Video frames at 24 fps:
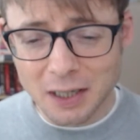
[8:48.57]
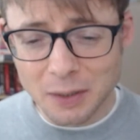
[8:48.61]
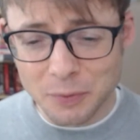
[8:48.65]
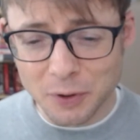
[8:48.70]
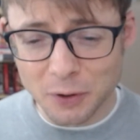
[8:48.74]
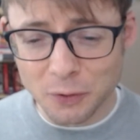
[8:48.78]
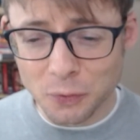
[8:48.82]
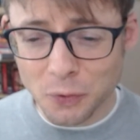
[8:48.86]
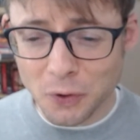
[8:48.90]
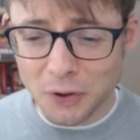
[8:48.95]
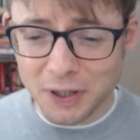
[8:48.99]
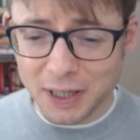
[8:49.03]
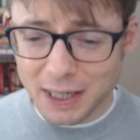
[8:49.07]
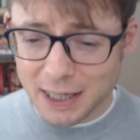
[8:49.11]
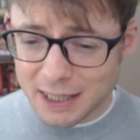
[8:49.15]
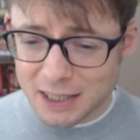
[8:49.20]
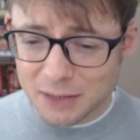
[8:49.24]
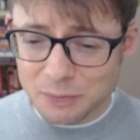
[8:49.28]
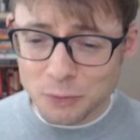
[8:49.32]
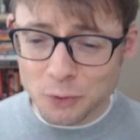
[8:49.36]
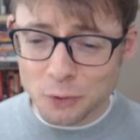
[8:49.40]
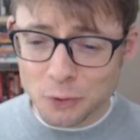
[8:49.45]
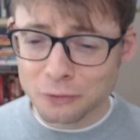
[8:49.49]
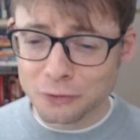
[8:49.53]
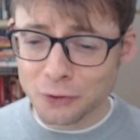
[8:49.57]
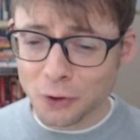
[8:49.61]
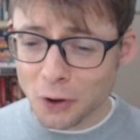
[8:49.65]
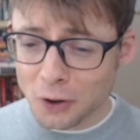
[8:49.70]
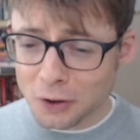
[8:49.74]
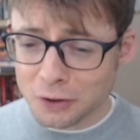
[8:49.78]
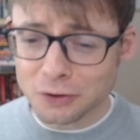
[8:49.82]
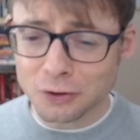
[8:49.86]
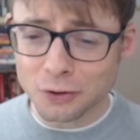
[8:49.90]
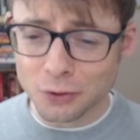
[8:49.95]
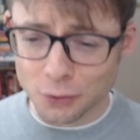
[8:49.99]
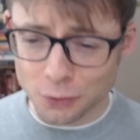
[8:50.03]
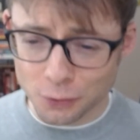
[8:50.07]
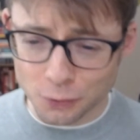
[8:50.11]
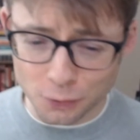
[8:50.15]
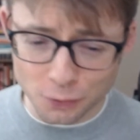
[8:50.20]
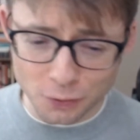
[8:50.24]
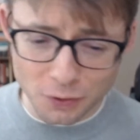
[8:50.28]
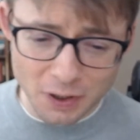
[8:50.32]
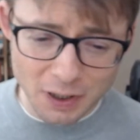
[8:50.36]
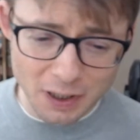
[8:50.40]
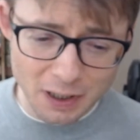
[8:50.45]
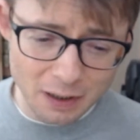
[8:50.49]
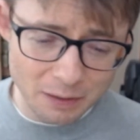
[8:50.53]
But what it has moved on
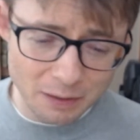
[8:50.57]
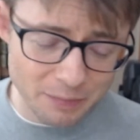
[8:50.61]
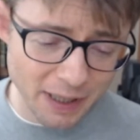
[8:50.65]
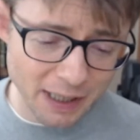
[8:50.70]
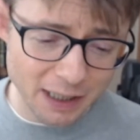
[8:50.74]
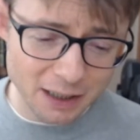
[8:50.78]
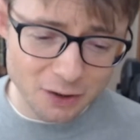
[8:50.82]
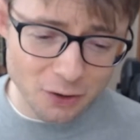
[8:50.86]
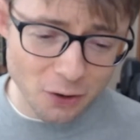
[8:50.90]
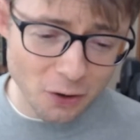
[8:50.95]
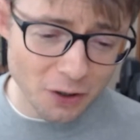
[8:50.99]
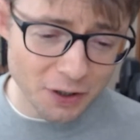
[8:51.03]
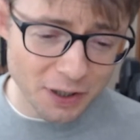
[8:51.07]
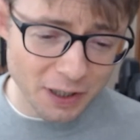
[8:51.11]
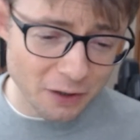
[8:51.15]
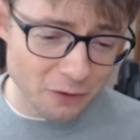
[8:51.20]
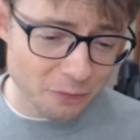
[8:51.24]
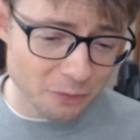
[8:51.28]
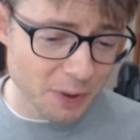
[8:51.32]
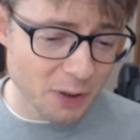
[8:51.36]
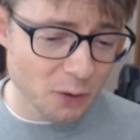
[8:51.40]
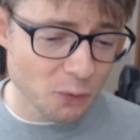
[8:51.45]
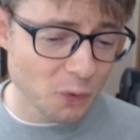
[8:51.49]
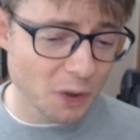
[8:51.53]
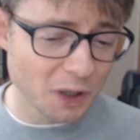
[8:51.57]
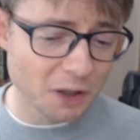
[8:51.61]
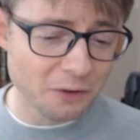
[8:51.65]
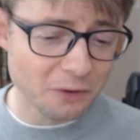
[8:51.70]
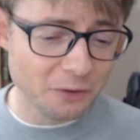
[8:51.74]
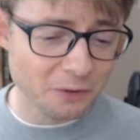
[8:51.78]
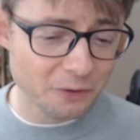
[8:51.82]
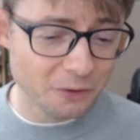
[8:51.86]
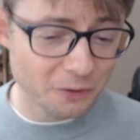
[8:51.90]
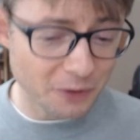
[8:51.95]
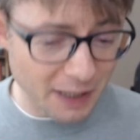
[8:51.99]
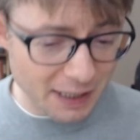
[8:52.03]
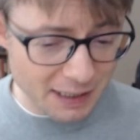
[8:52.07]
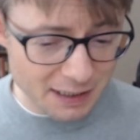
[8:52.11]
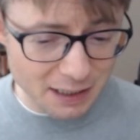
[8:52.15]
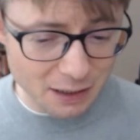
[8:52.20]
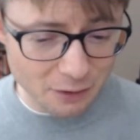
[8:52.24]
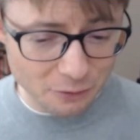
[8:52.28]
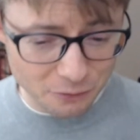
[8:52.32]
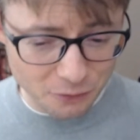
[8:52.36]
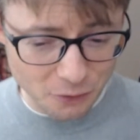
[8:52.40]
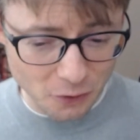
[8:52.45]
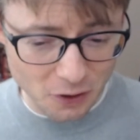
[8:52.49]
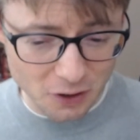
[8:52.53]
to might not have been worth
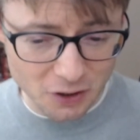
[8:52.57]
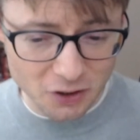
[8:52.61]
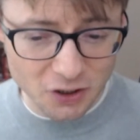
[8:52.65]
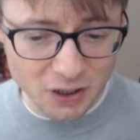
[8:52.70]
fighting for.